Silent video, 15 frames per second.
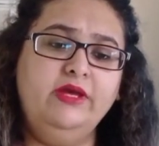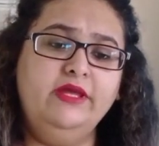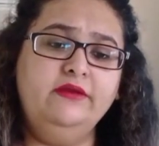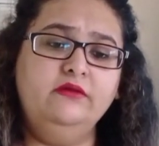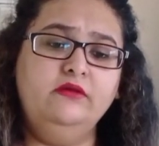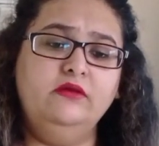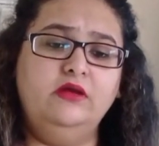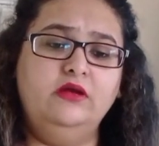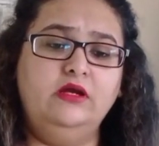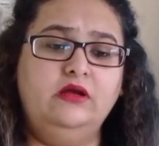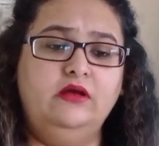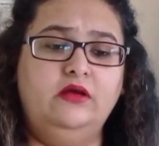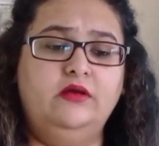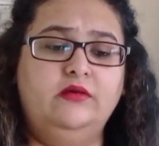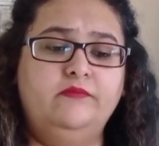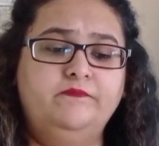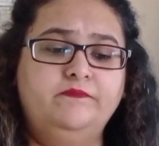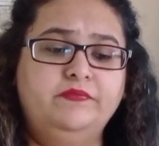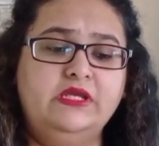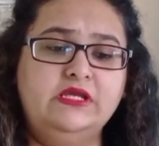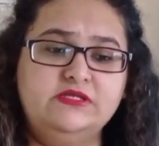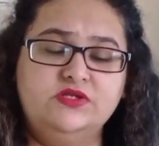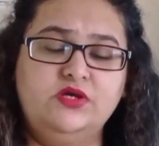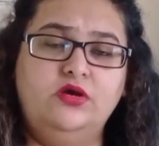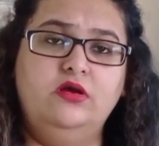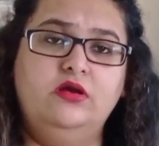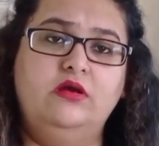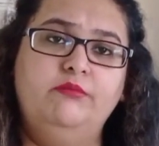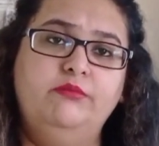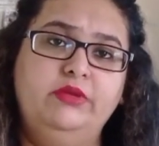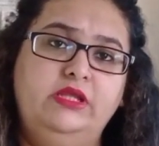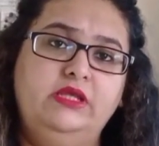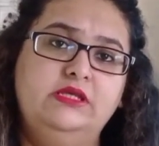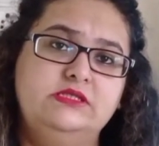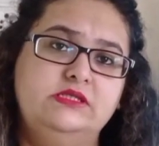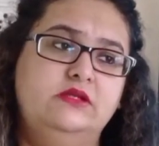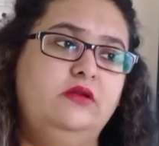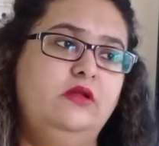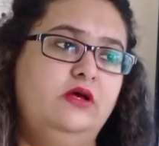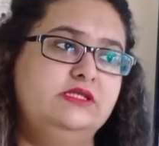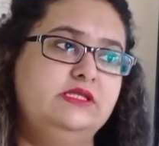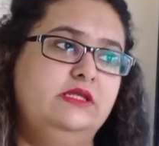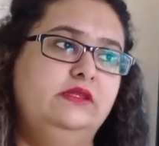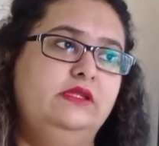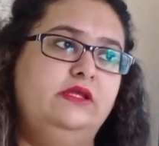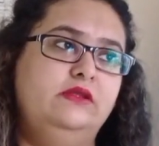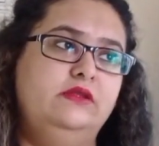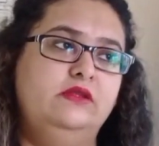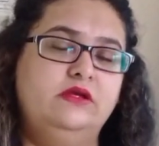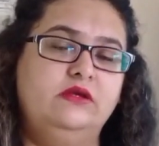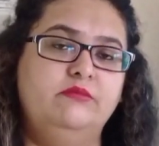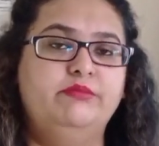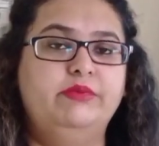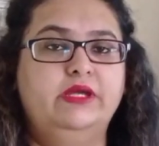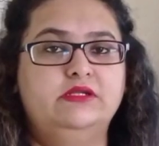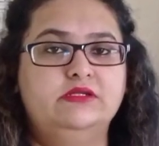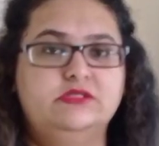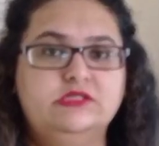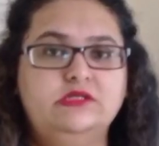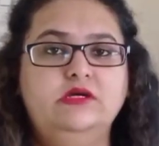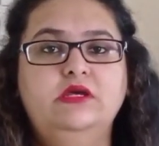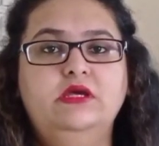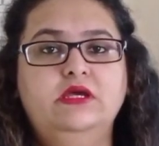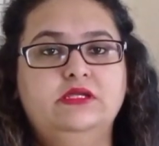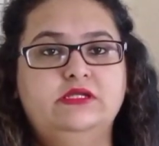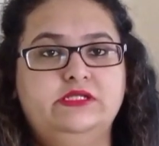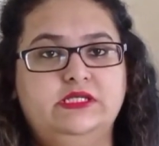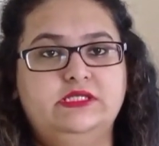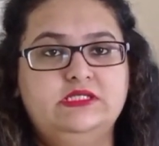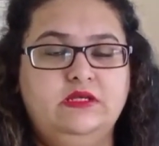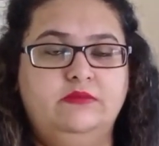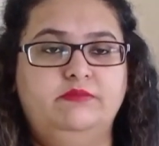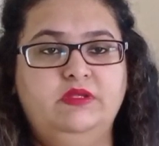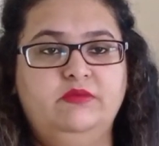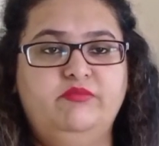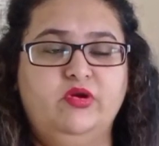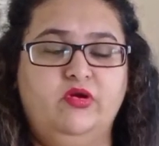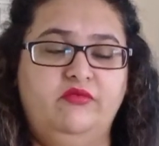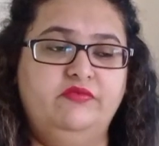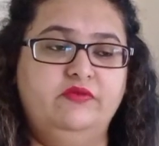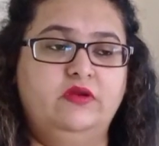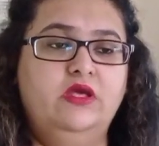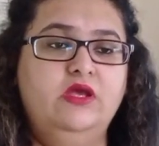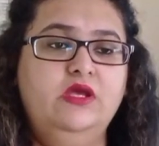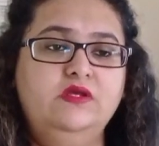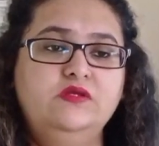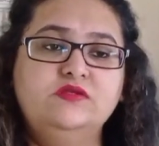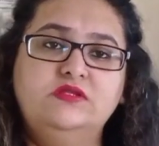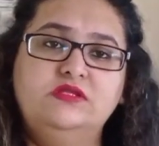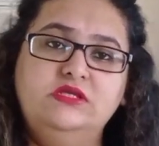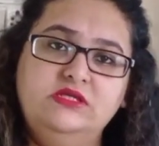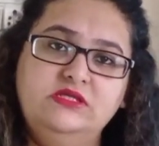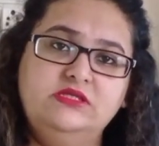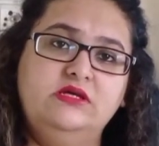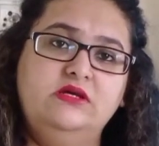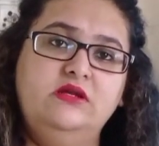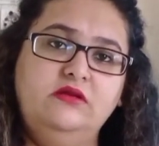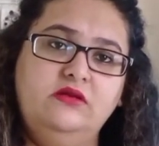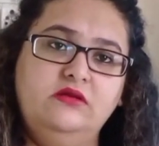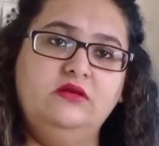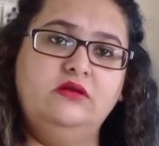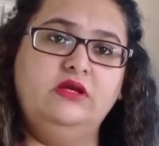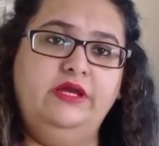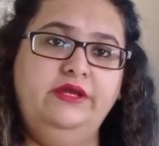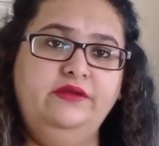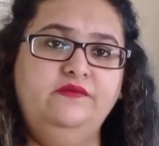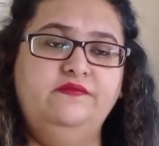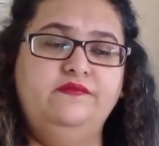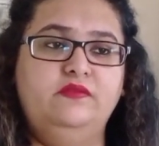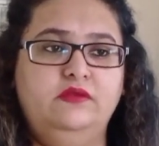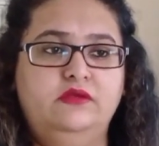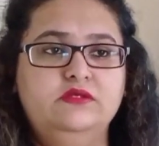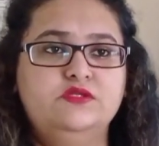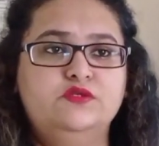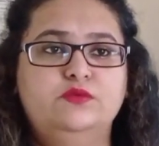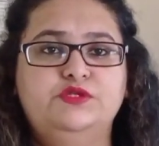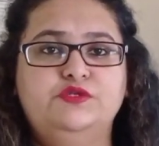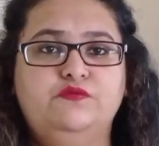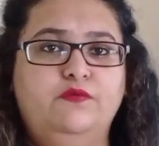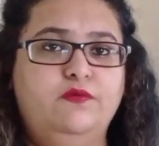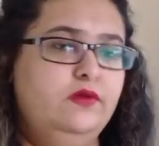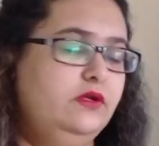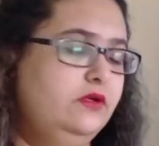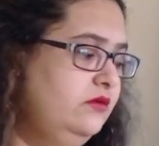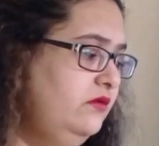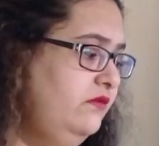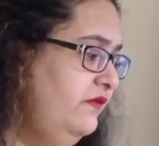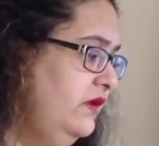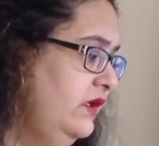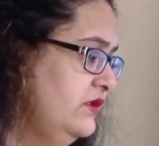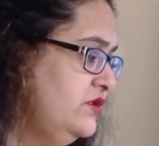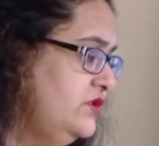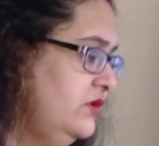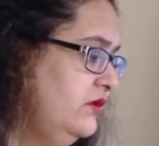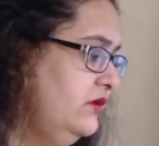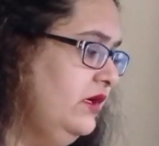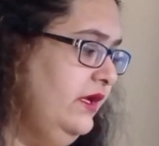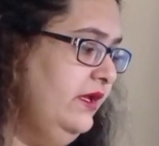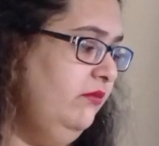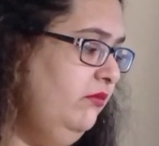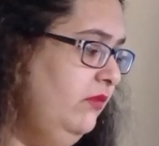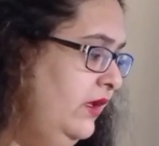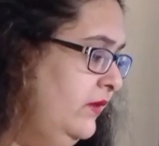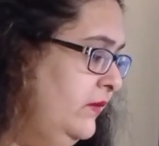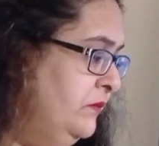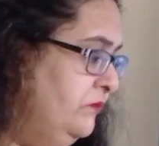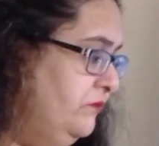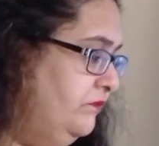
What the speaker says: wherein his or her company is in loss and then the competitor takes up the profit. So these are kind of things which fall under financial crime.